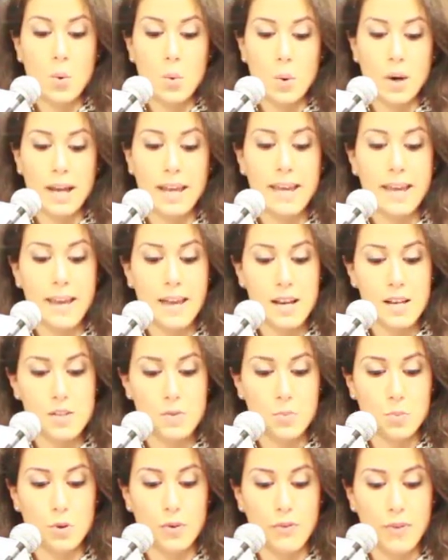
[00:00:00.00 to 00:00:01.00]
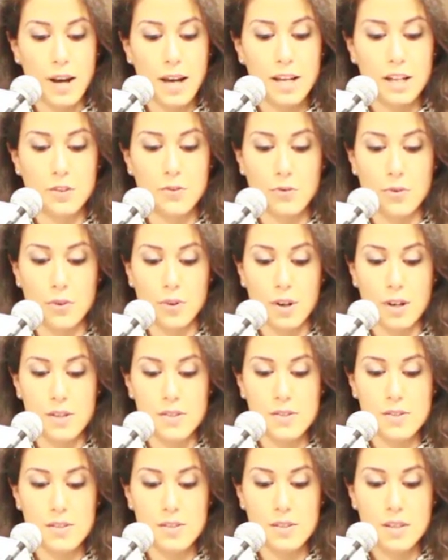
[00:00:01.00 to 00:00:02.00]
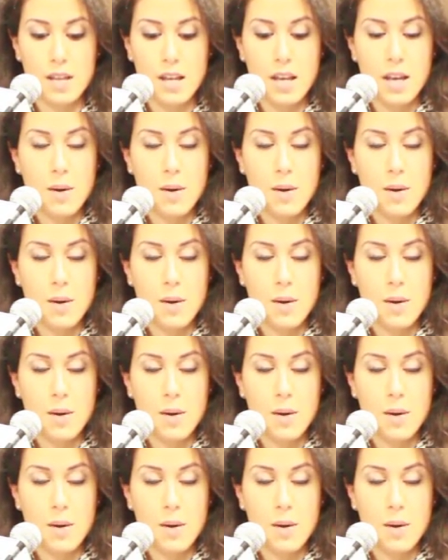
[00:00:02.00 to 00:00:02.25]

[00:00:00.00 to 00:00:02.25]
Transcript: what it has provided for us.